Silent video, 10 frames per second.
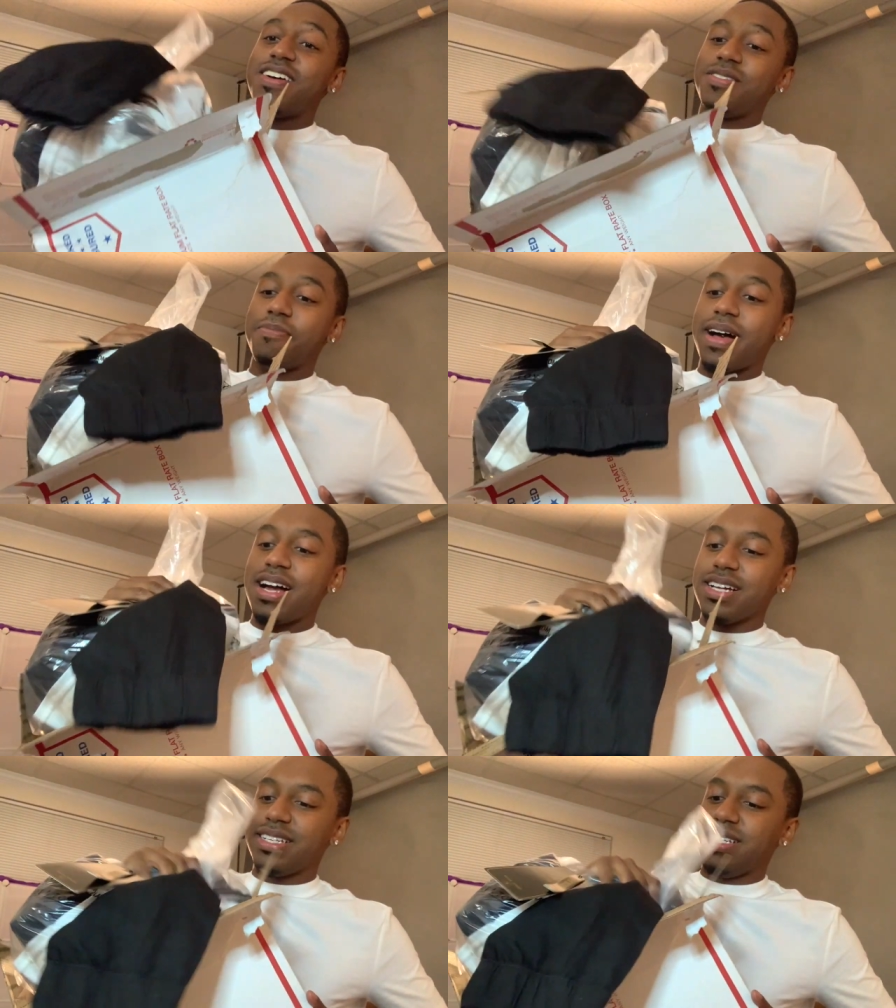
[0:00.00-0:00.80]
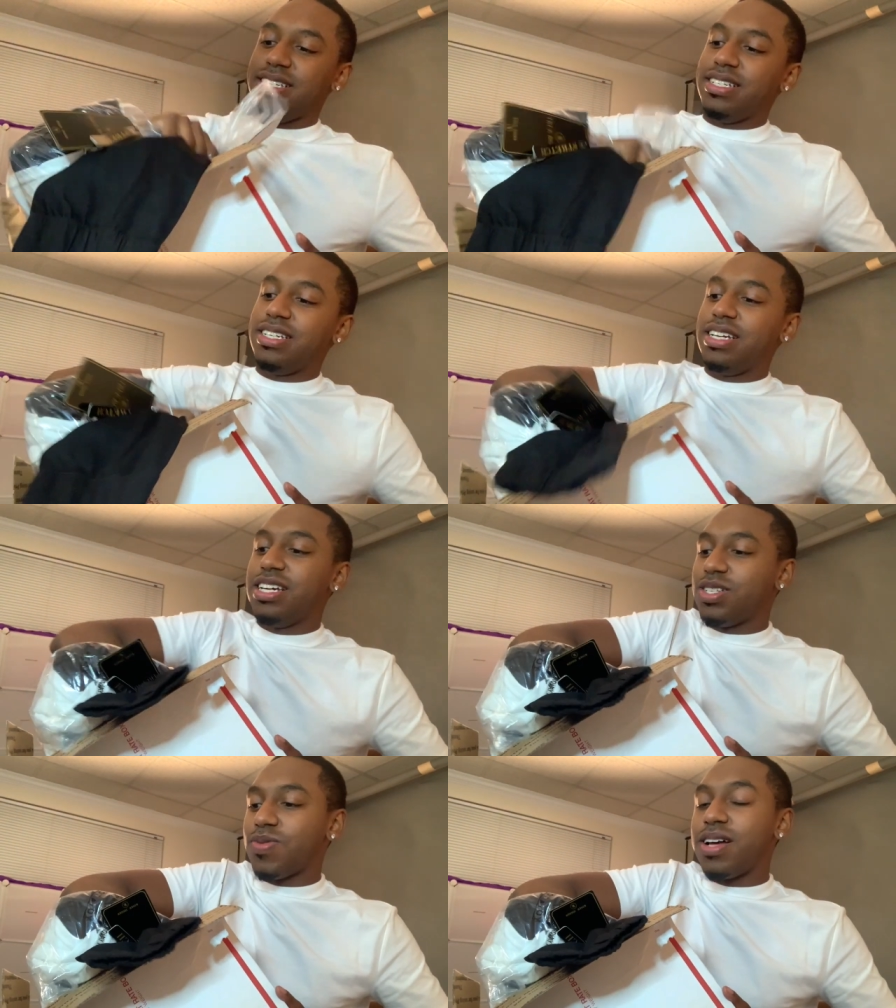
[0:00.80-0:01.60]
of the box
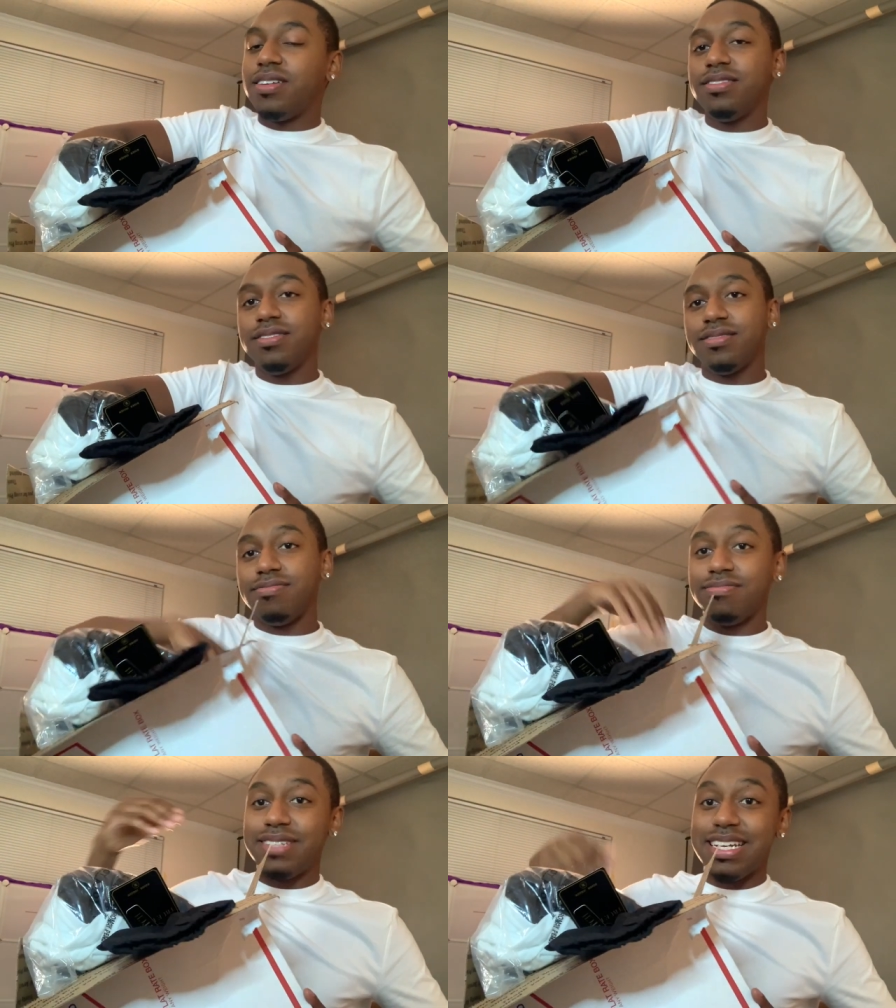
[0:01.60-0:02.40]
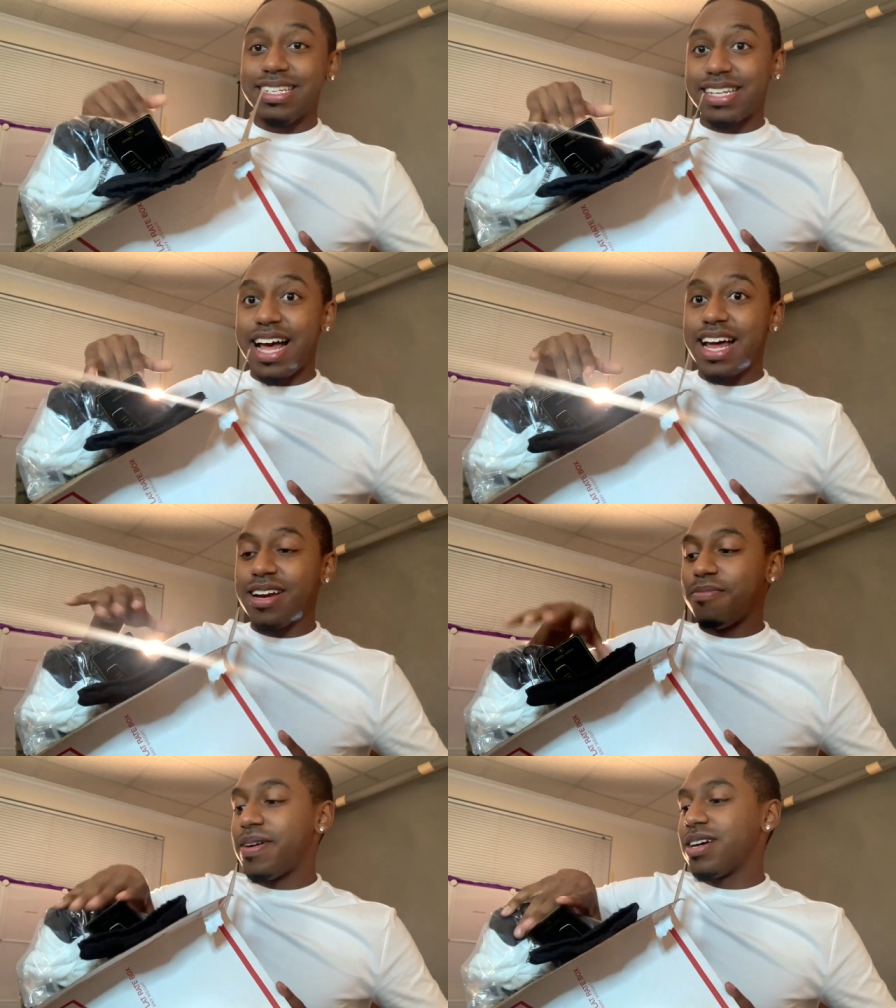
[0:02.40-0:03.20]
as well, inside of
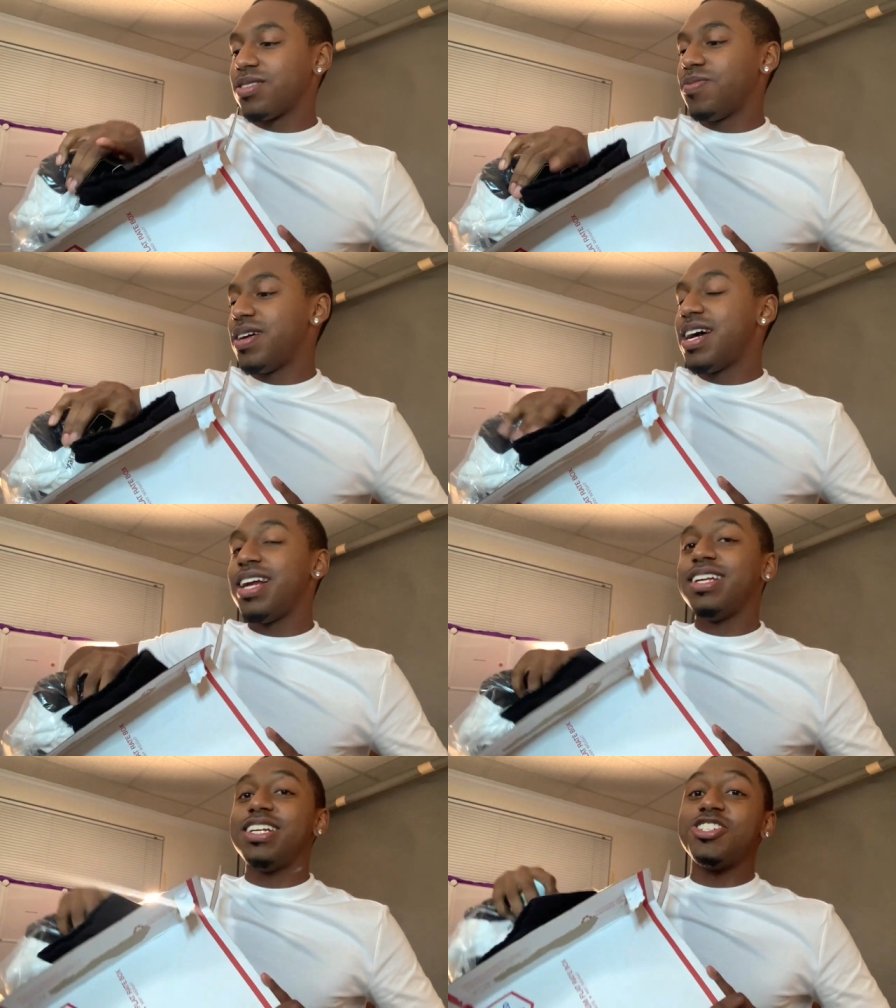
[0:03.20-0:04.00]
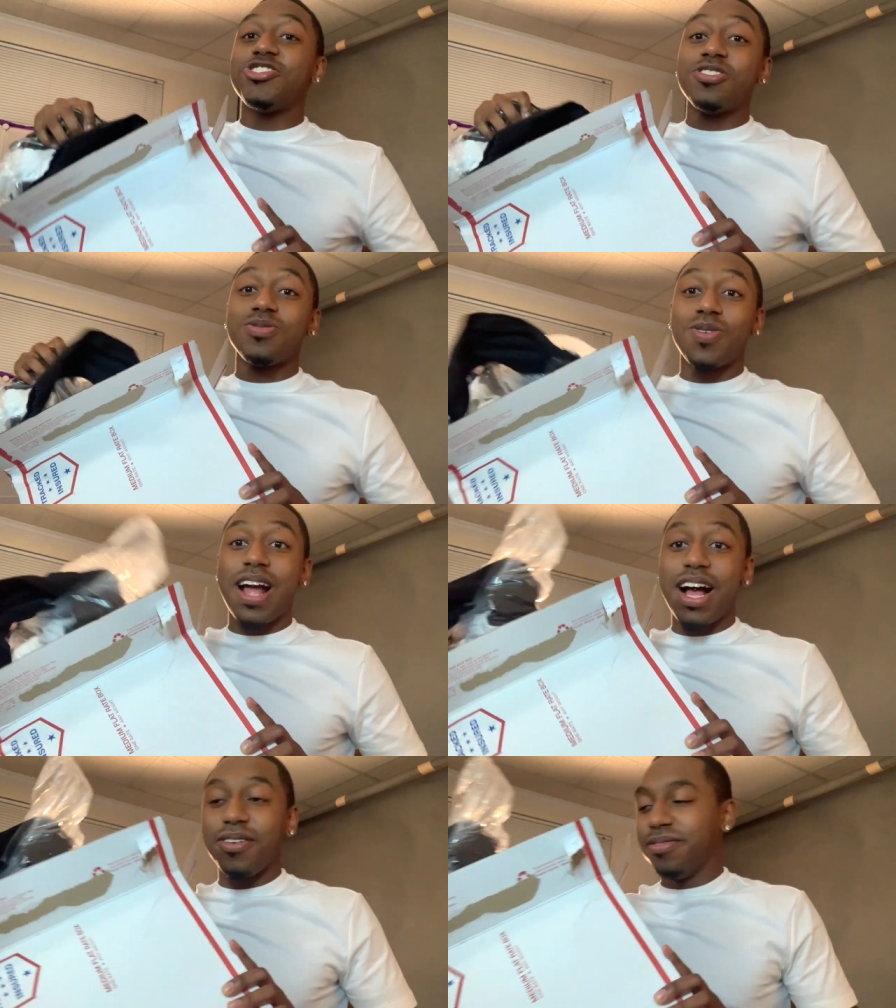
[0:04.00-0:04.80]
the box or whatnot, and then the shirts were
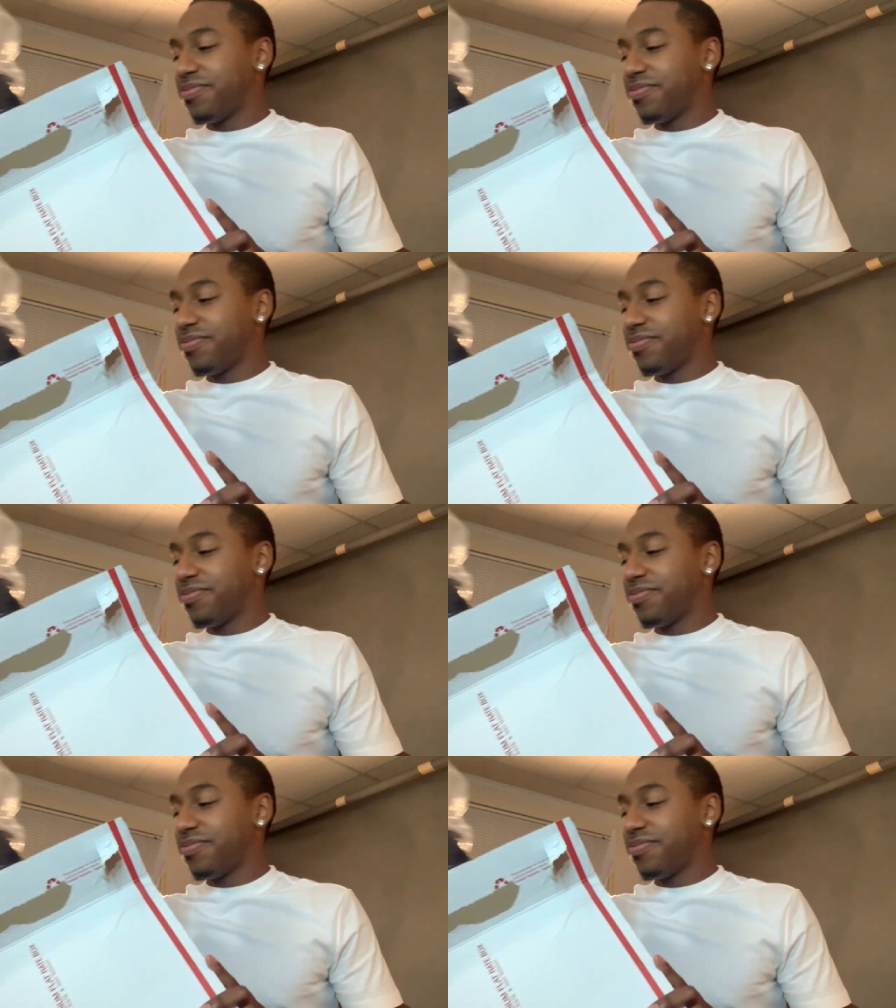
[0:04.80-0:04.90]
out.